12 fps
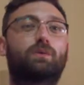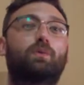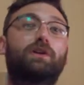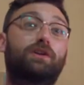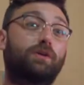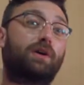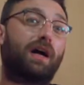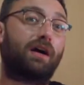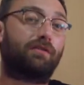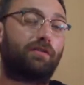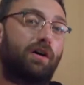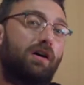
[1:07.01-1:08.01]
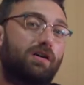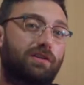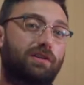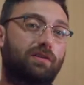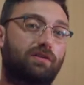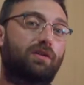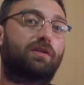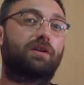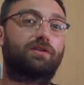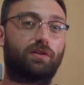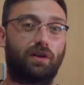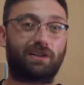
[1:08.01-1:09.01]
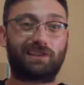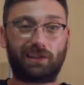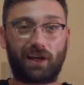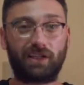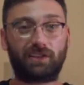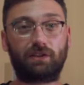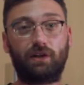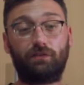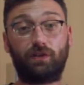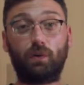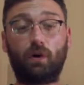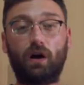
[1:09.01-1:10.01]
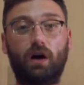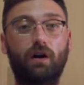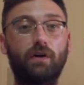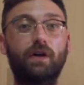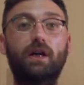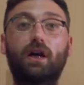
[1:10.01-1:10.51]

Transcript: We do have articles on those on our site, so if you are